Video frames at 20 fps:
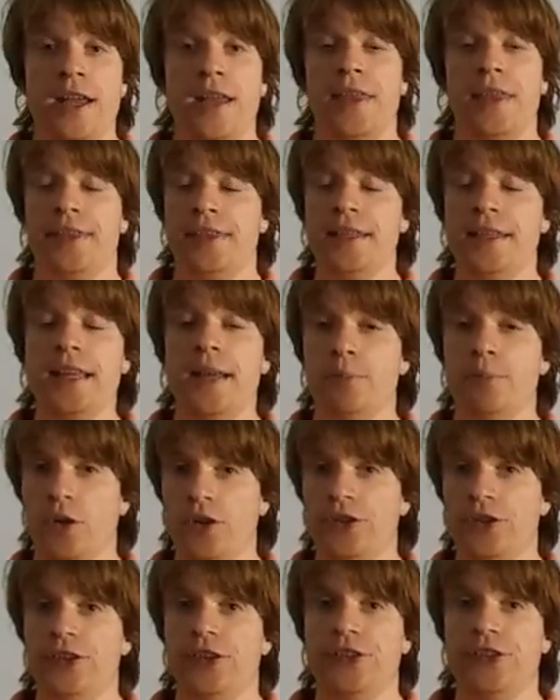The thing that
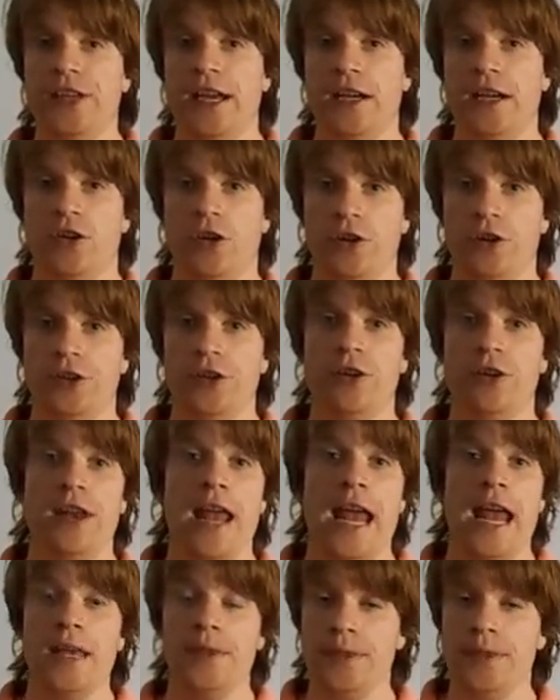Monsters, Dark Continent
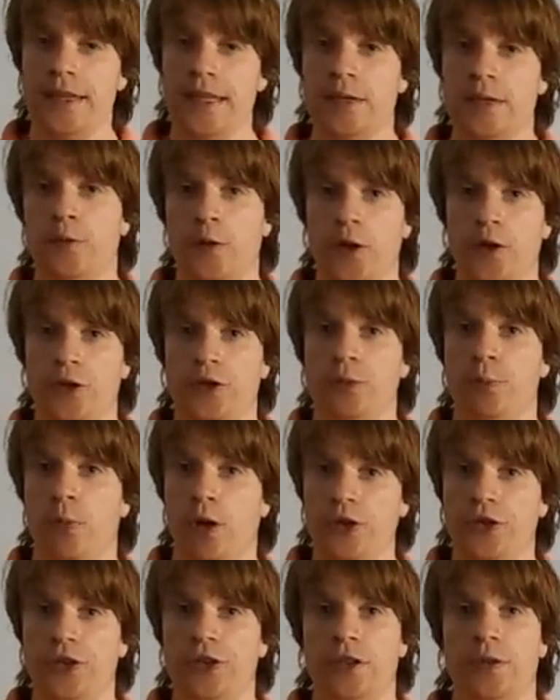and the first
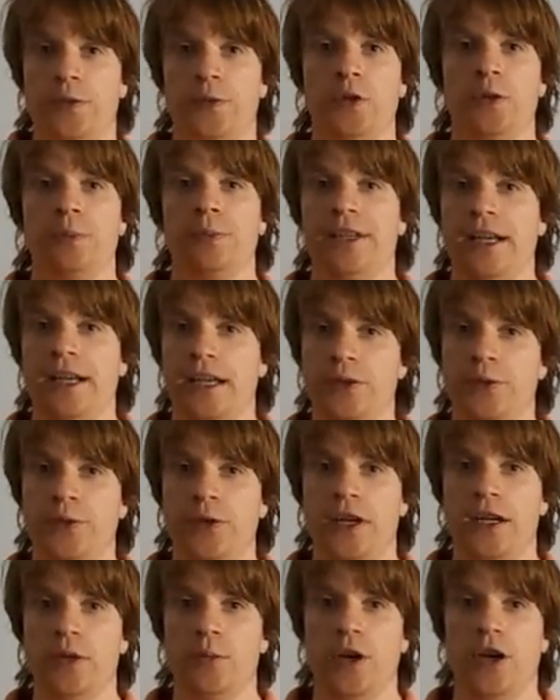Monsters film does
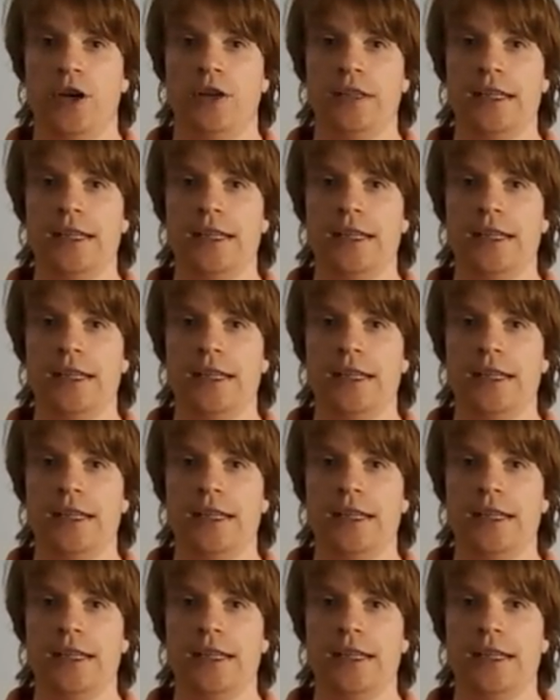very well